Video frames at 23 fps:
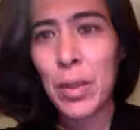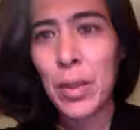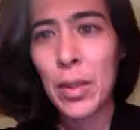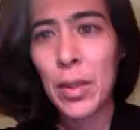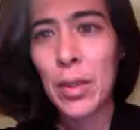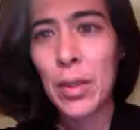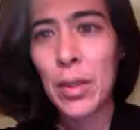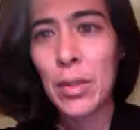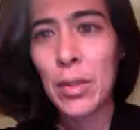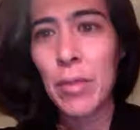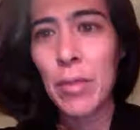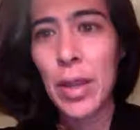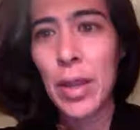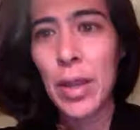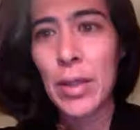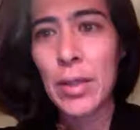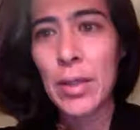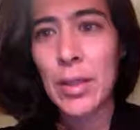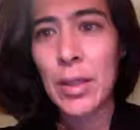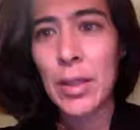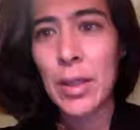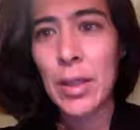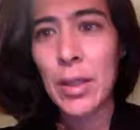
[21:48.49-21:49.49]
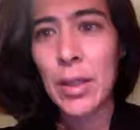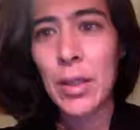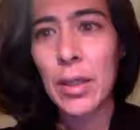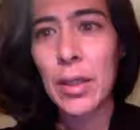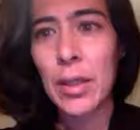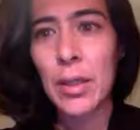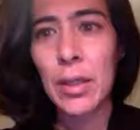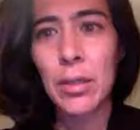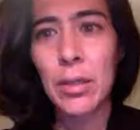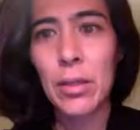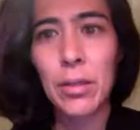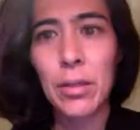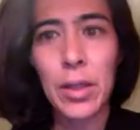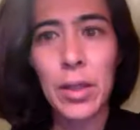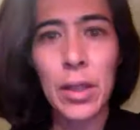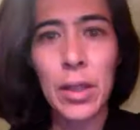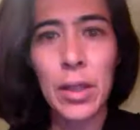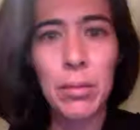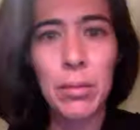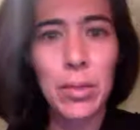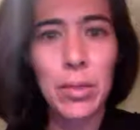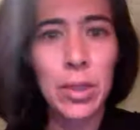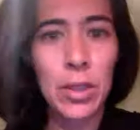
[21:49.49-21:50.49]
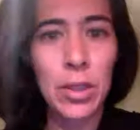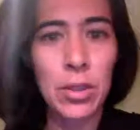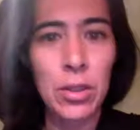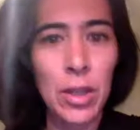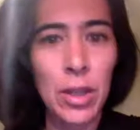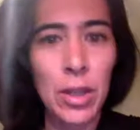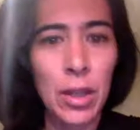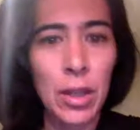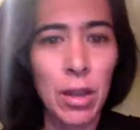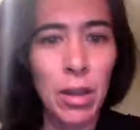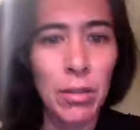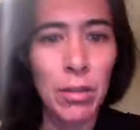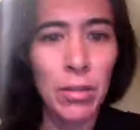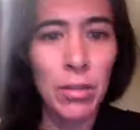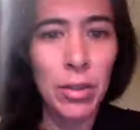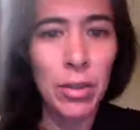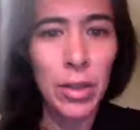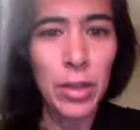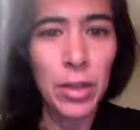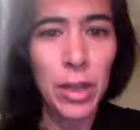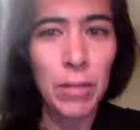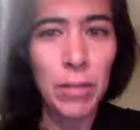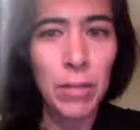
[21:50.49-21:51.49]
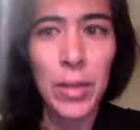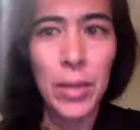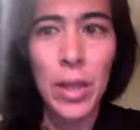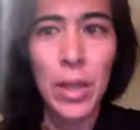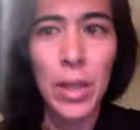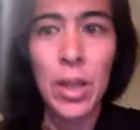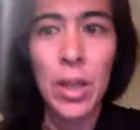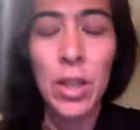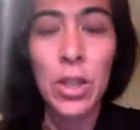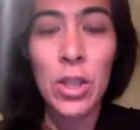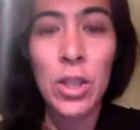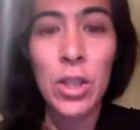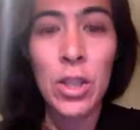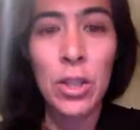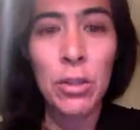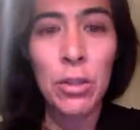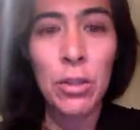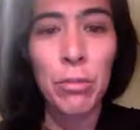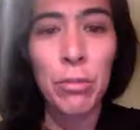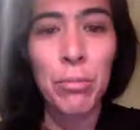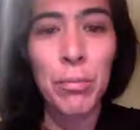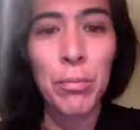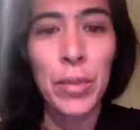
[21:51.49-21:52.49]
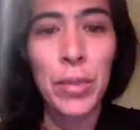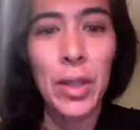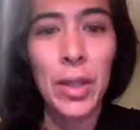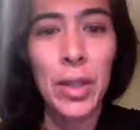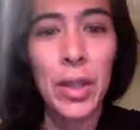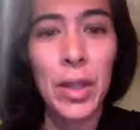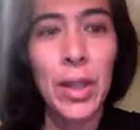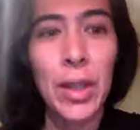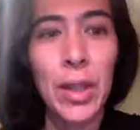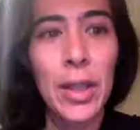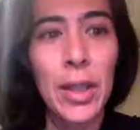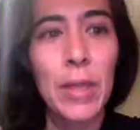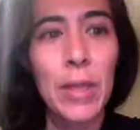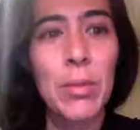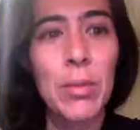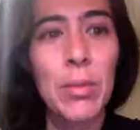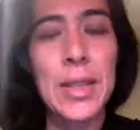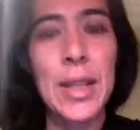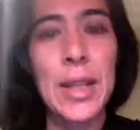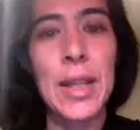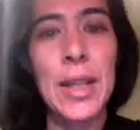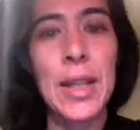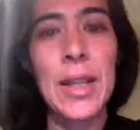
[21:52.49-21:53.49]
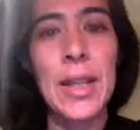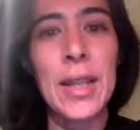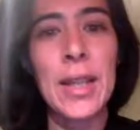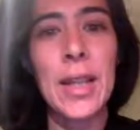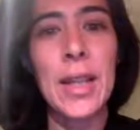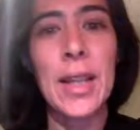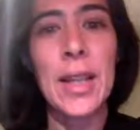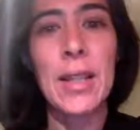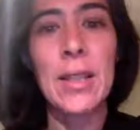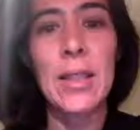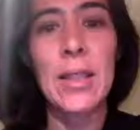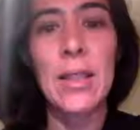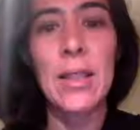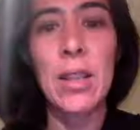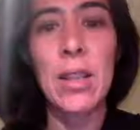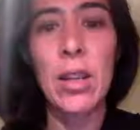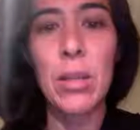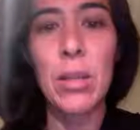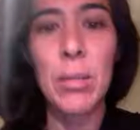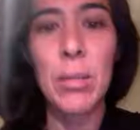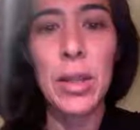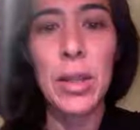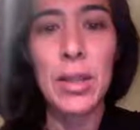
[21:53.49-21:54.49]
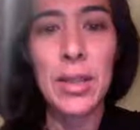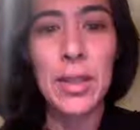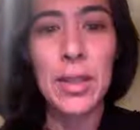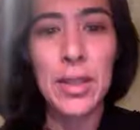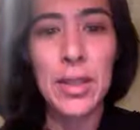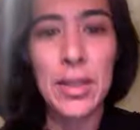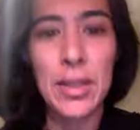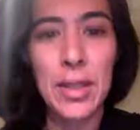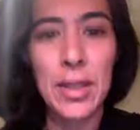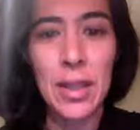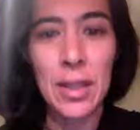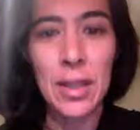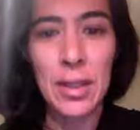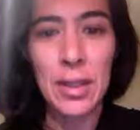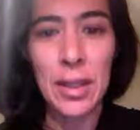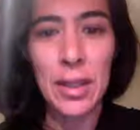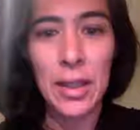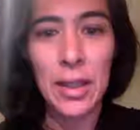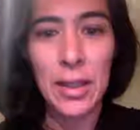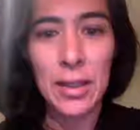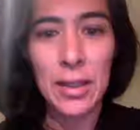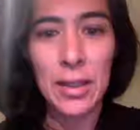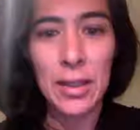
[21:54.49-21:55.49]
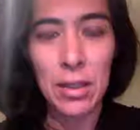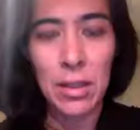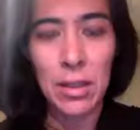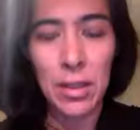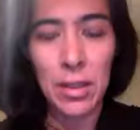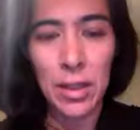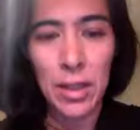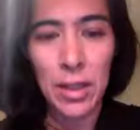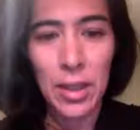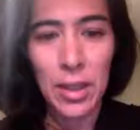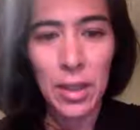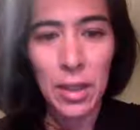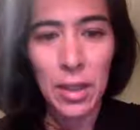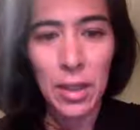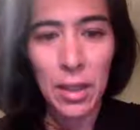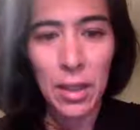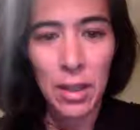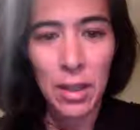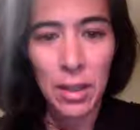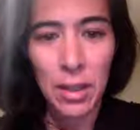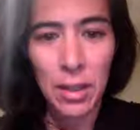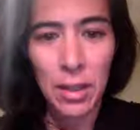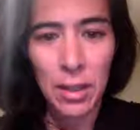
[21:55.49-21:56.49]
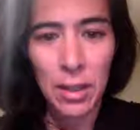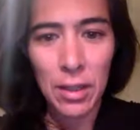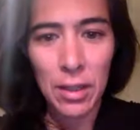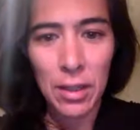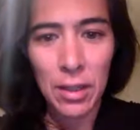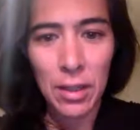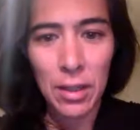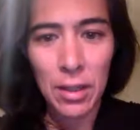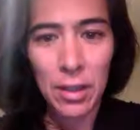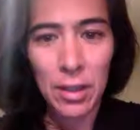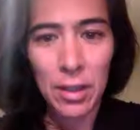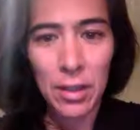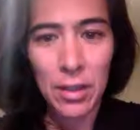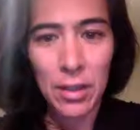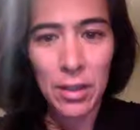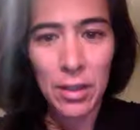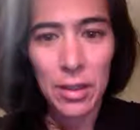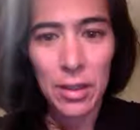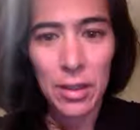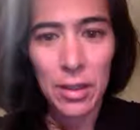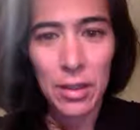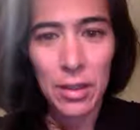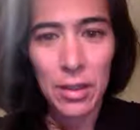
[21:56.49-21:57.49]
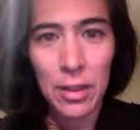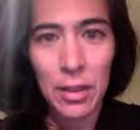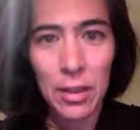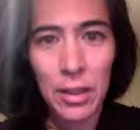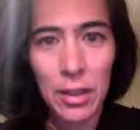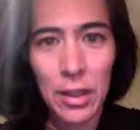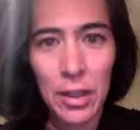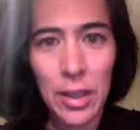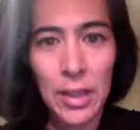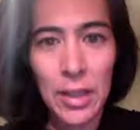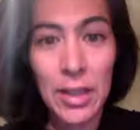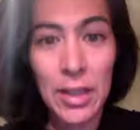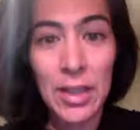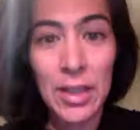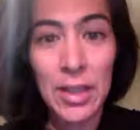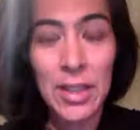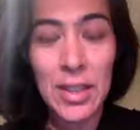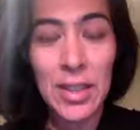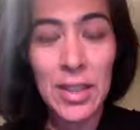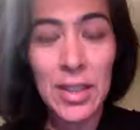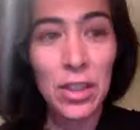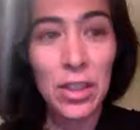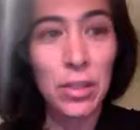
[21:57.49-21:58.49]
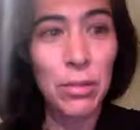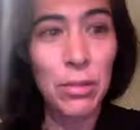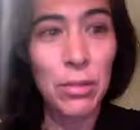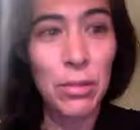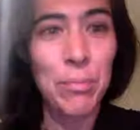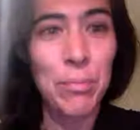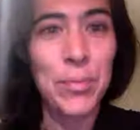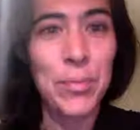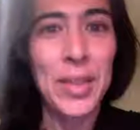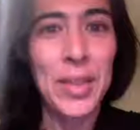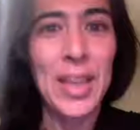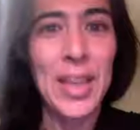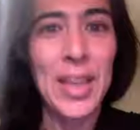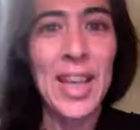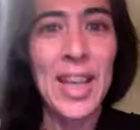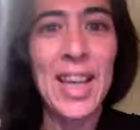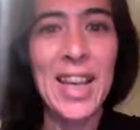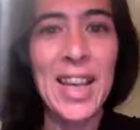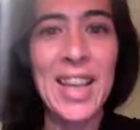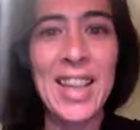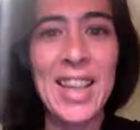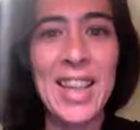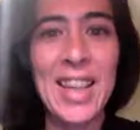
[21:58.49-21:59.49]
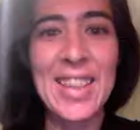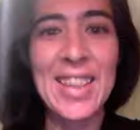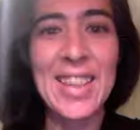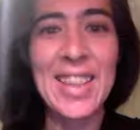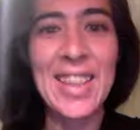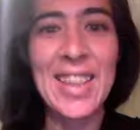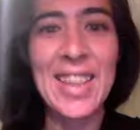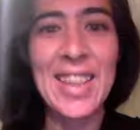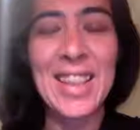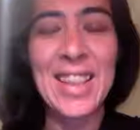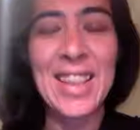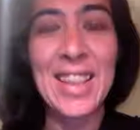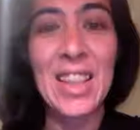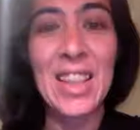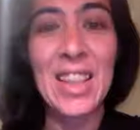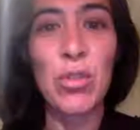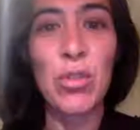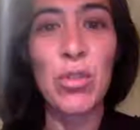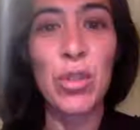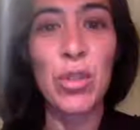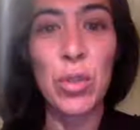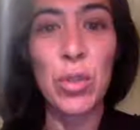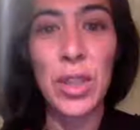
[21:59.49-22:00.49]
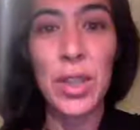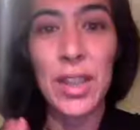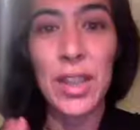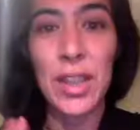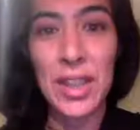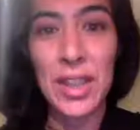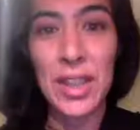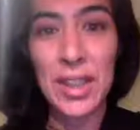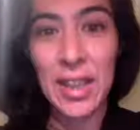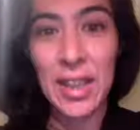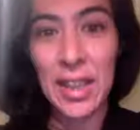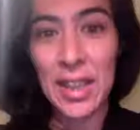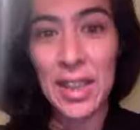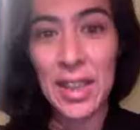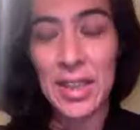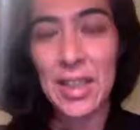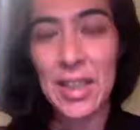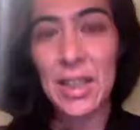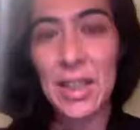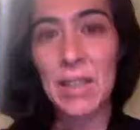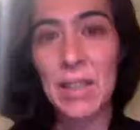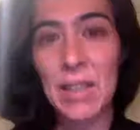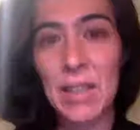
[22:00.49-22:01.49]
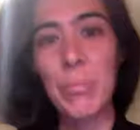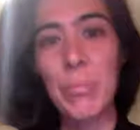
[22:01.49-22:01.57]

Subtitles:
It's fascinating. Okay, I'm just gonna turn that off. Okay, so like I was saying, and sorry about this again, sorry. Uh, let's continue. And thanks for joining in, like I said.